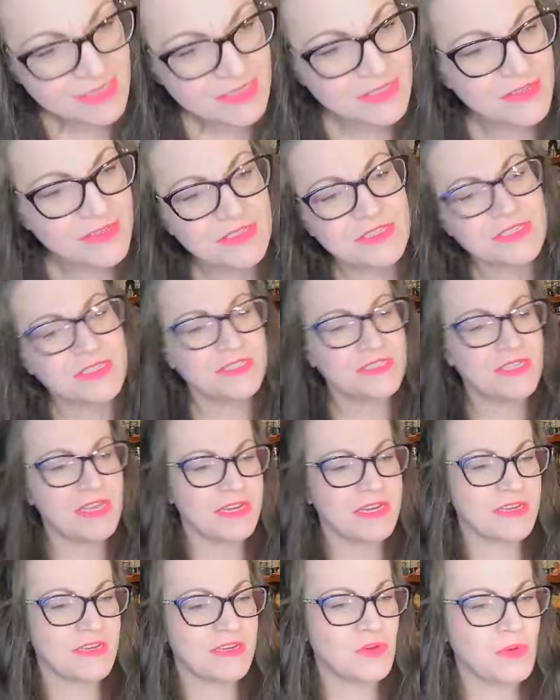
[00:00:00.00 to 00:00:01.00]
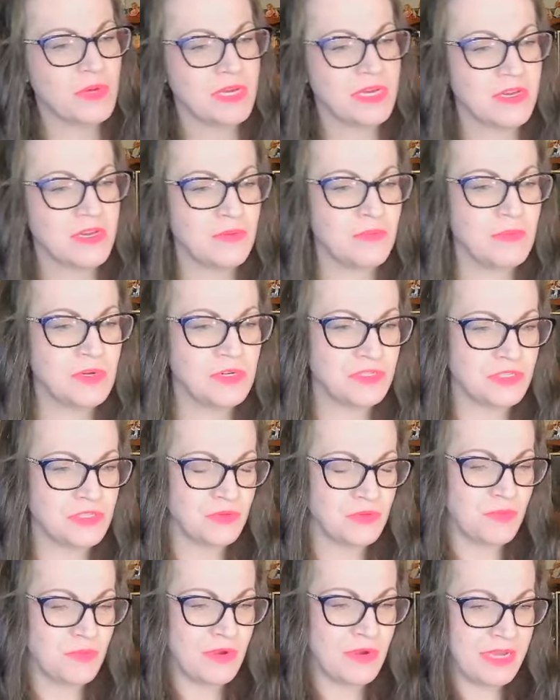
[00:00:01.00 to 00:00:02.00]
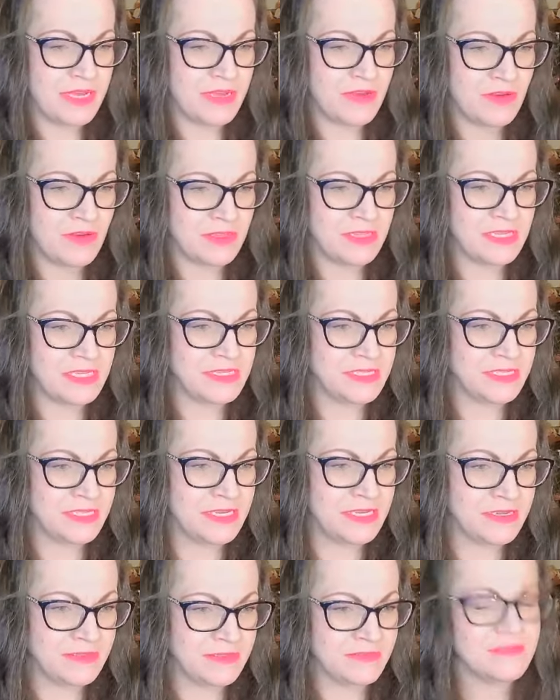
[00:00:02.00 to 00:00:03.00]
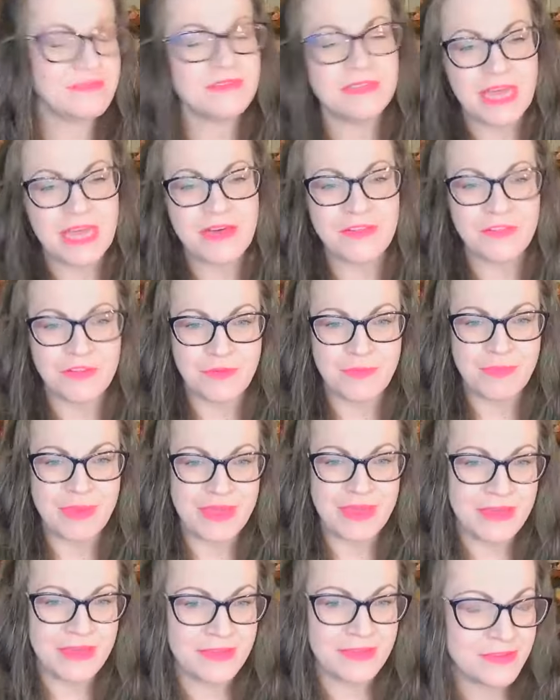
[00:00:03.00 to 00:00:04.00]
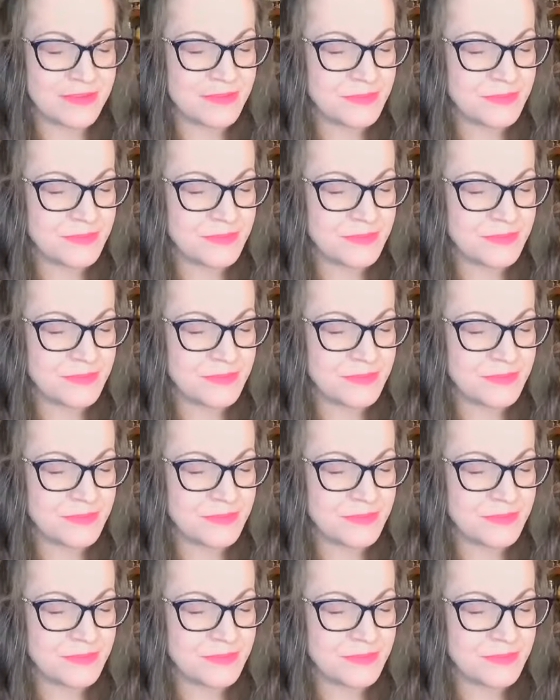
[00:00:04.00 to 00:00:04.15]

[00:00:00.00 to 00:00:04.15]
So this is like a quick commercial break on this end. Now they're back.